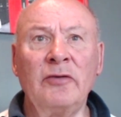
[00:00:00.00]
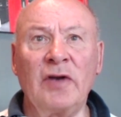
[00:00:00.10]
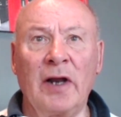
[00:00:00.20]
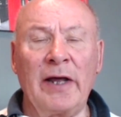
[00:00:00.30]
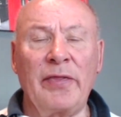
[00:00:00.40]

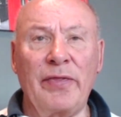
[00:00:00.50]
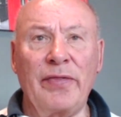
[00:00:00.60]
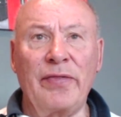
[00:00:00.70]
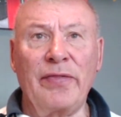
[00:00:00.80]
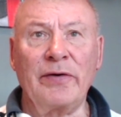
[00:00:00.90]
July
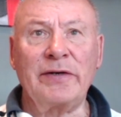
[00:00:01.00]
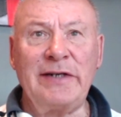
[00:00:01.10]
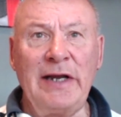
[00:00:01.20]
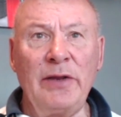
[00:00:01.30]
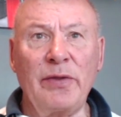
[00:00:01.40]

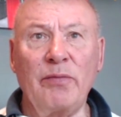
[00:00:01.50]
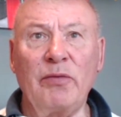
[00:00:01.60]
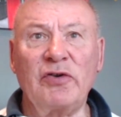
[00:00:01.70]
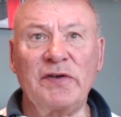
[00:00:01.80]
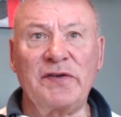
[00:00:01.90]
13th,
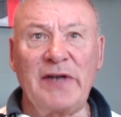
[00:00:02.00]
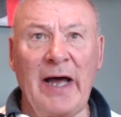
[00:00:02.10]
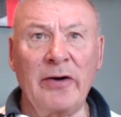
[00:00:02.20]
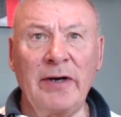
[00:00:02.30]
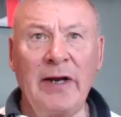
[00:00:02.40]
which is
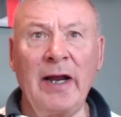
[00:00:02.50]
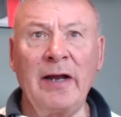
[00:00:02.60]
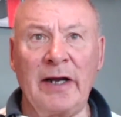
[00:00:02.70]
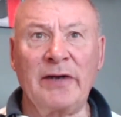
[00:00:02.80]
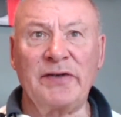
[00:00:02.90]
Saturday,
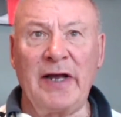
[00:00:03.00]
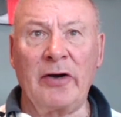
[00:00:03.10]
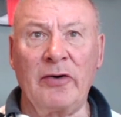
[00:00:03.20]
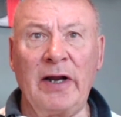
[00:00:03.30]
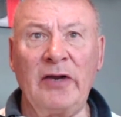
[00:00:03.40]
next
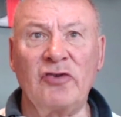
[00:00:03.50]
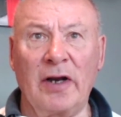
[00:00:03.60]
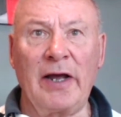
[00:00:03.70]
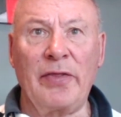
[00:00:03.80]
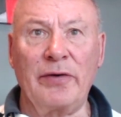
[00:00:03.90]
Saturday,
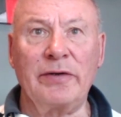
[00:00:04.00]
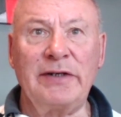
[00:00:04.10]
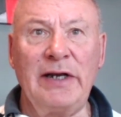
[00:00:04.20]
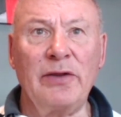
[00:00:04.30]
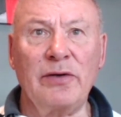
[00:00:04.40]
July
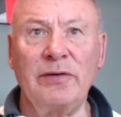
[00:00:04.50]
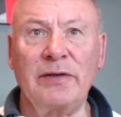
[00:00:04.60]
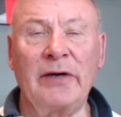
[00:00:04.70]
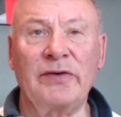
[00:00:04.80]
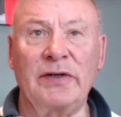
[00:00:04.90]
13th,
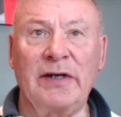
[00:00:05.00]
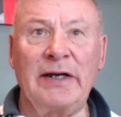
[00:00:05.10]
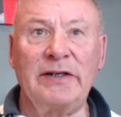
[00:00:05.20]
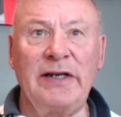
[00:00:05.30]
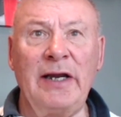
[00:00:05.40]

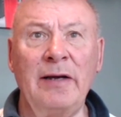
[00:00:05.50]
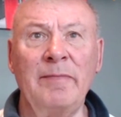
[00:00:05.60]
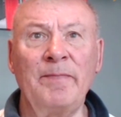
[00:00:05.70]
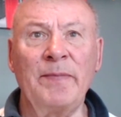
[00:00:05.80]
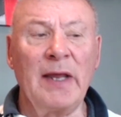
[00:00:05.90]

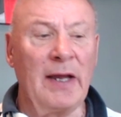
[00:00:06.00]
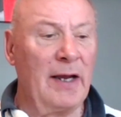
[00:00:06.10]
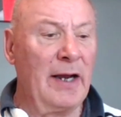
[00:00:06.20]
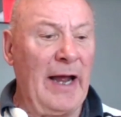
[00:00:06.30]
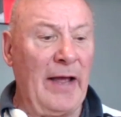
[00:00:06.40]
2019
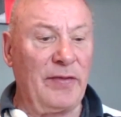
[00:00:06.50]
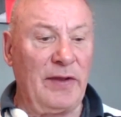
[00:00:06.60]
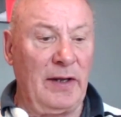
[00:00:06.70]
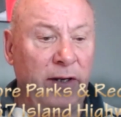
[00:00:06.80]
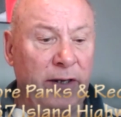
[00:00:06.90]
at
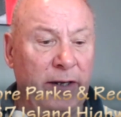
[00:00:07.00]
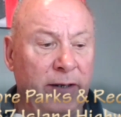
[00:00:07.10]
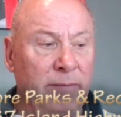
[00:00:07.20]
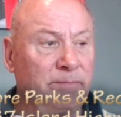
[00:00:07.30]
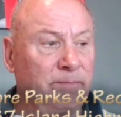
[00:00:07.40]
the
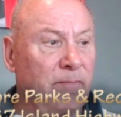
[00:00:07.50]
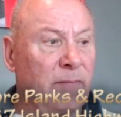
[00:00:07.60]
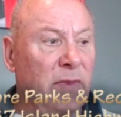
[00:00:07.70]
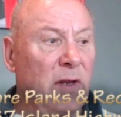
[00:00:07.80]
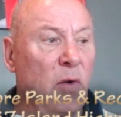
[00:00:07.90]
uh,
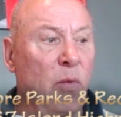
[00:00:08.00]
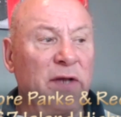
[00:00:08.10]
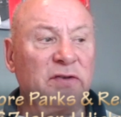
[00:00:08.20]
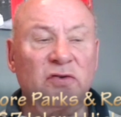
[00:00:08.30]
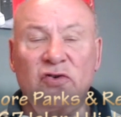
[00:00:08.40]

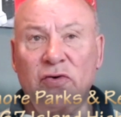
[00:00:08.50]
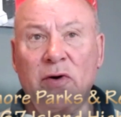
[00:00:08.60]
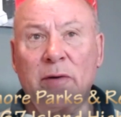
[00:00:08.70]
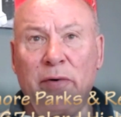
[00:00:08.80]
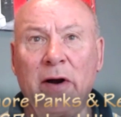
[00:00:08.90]
West
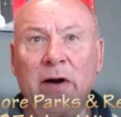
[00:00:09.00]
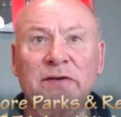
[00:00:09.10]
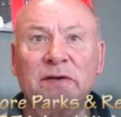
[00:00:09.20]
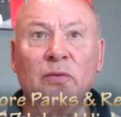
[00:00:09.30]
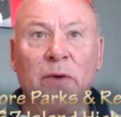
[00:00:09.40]
Shore
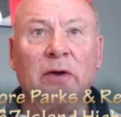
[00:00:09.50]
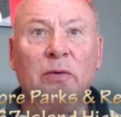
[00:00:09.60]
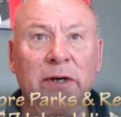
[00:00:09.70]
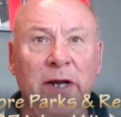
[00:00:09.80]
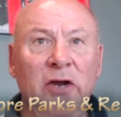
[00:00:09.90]
Parks and
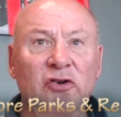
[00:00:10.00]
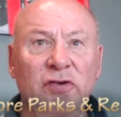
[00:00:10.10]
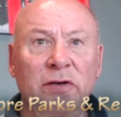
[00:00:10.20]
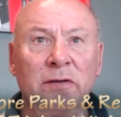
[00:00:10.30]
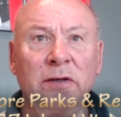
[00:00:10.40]

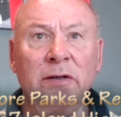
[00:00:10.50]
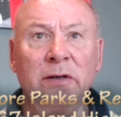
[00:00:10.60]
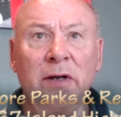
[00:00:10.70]
Recreation